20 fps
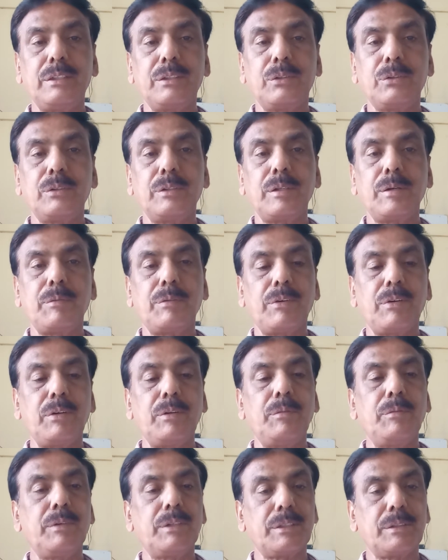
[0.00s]
so the
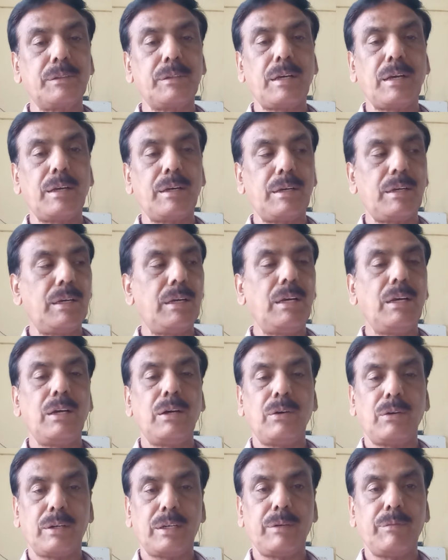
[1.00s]
volume
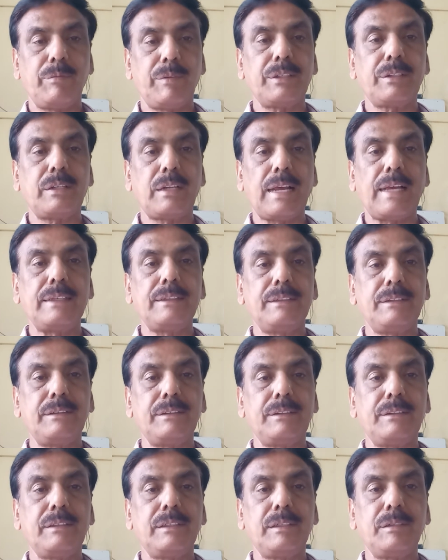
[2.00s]
must rise. It
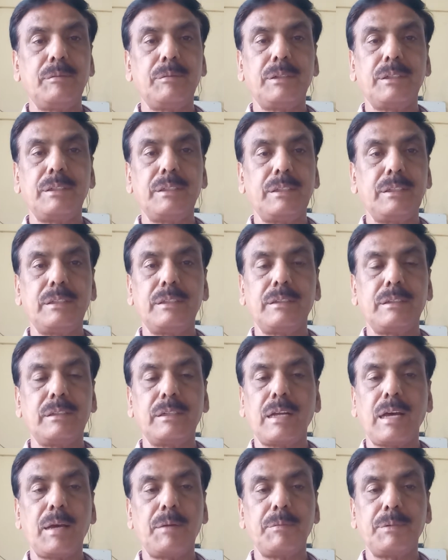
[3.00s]
is here, but it doesn't
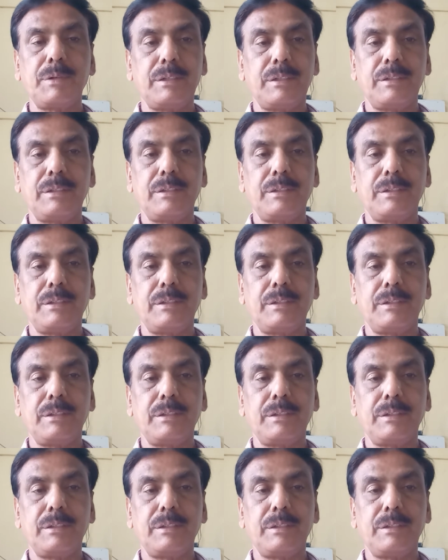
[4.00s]
happen.